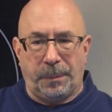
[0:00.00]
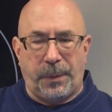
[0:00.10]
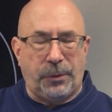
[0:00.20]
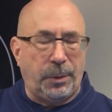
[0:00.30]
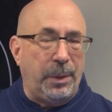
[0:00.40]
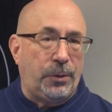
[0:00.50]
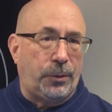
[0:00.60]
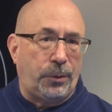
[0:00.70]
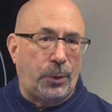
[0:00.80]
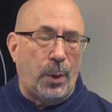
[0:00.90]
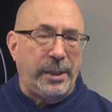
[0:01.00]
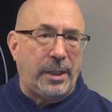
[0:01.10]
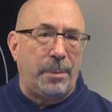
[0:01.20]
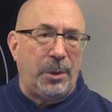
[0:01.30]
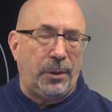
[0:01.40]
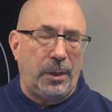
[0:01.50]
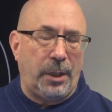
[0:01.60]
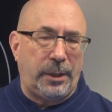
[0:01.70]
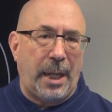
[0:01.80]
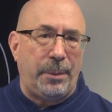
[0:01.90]
this can be quite
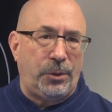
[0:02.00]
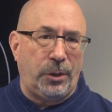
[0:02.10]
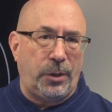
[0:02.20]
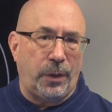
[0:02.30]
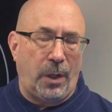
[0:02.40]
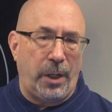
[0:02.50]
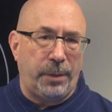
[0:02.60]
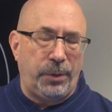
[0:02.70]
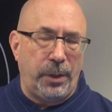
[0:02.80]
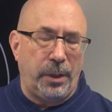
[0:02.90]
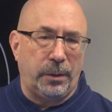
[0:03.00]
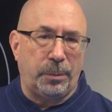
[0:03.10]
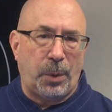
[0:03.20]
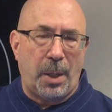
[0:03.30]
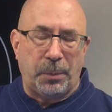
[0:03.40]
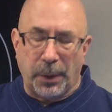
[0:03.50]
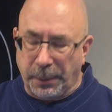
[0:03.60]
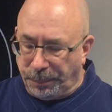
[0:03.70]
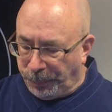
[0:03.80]
damaging to the heart if you hit it properly.